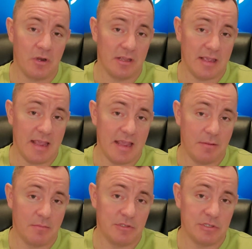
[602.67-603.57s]
when it
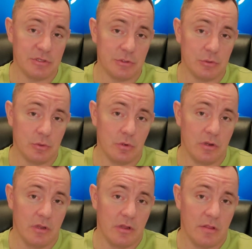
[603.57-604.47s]
came to
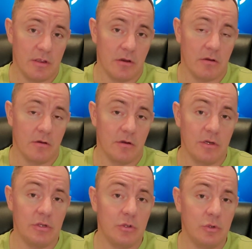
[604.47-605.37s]
their
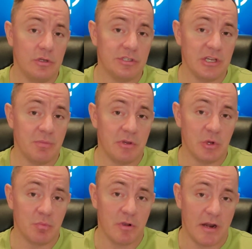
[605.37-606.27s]
new
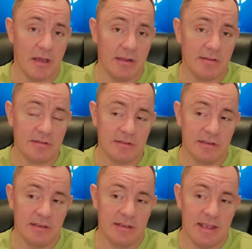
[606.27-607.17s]
GPU products,
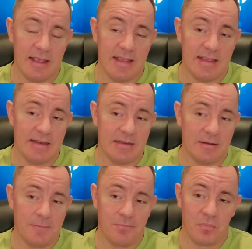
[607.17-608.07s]

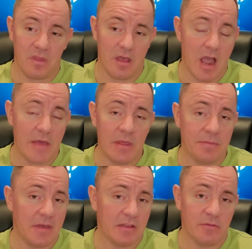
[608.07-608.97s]
and I
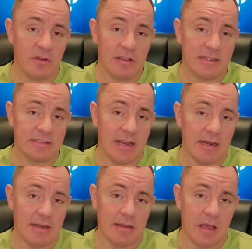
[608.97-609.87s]
think that's very
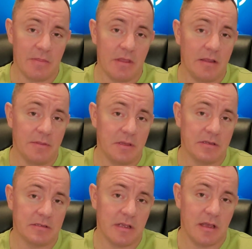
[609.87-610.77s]
exciting. I think
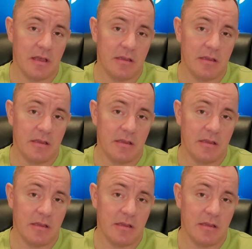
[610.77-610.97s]
that,